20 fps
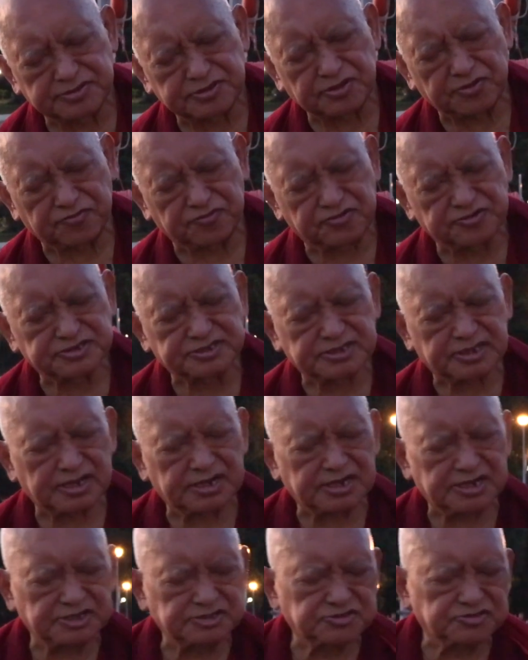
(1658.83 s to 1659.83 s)
know,
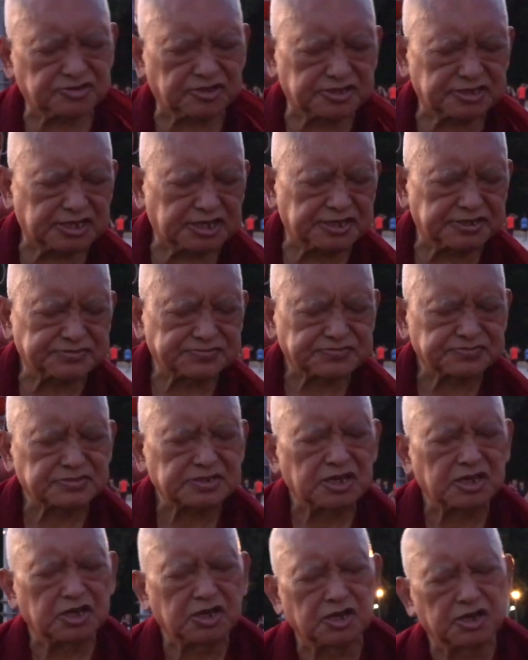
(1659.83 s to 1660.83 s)
physically enjoy the,
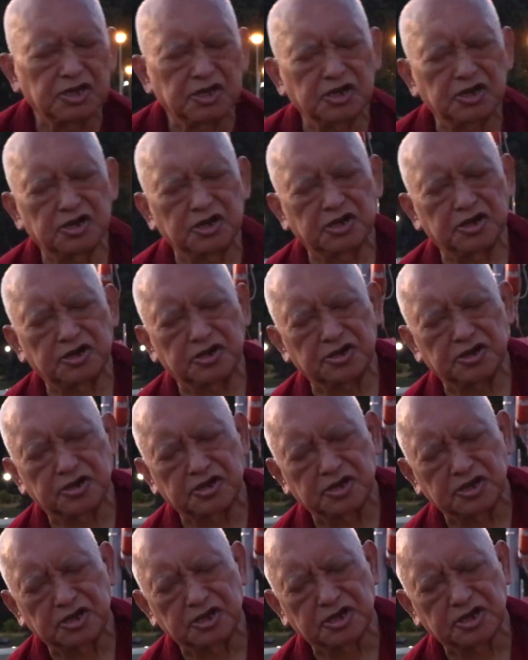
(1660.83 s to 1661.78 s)
oh.